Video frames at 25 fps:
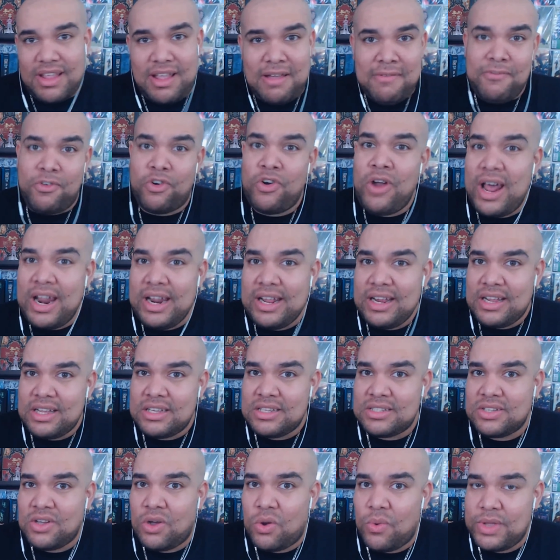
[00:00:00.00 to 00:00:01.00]
Veronica
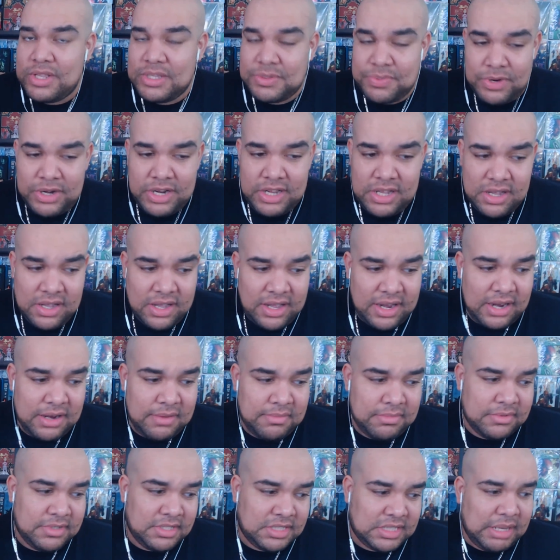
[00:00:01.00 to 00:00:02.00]
is always pretty good,
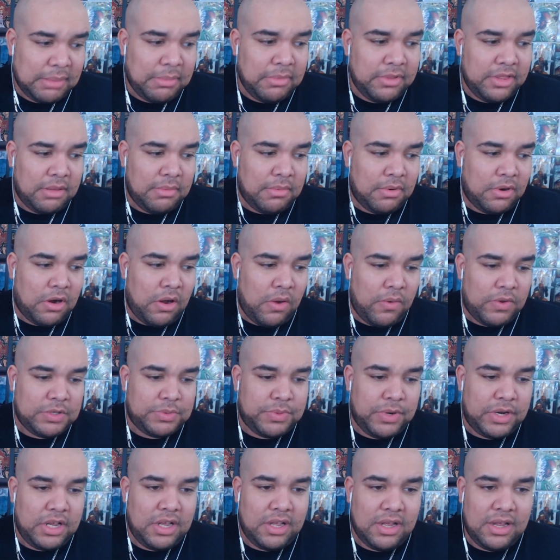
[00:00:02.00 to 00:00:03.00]
and some of them are always
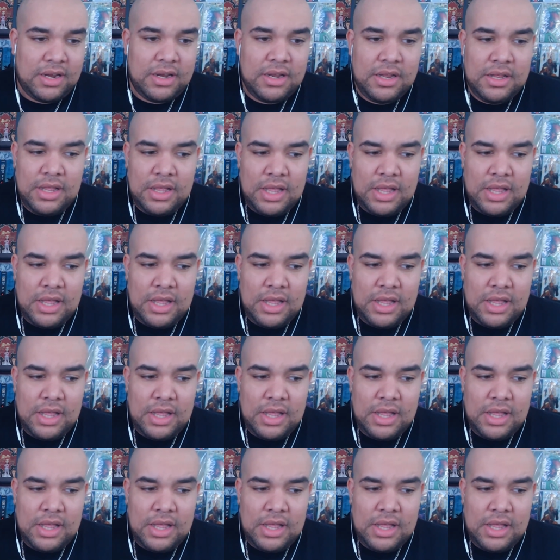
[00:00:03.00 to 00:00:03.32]
pretty good.